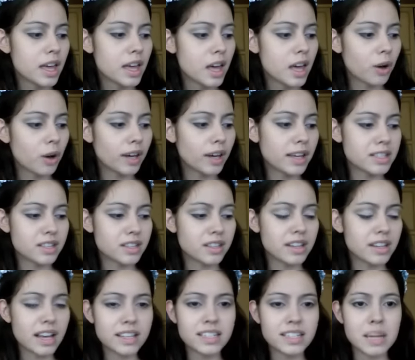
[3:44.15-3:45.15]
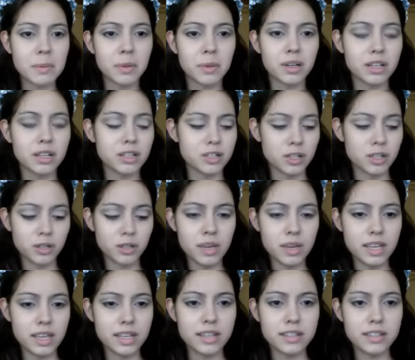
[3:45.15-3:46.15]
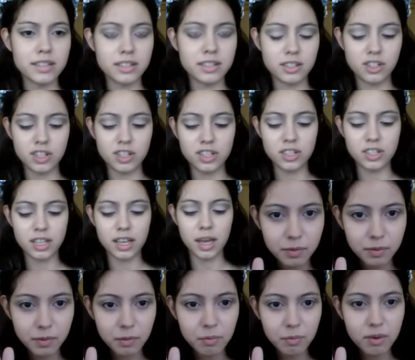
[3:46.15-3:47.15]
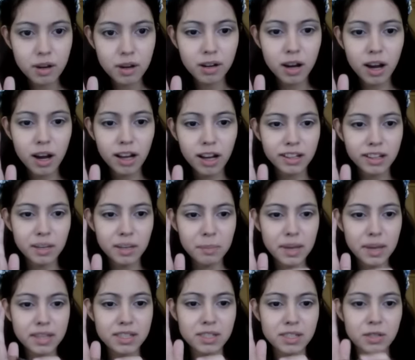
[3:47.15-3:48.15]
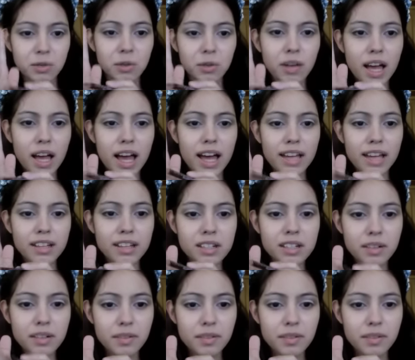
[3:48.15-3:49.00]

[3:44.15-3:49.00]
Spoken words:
Okay, so the next step I'm going to do is just to get a brown eyeliner pencil, and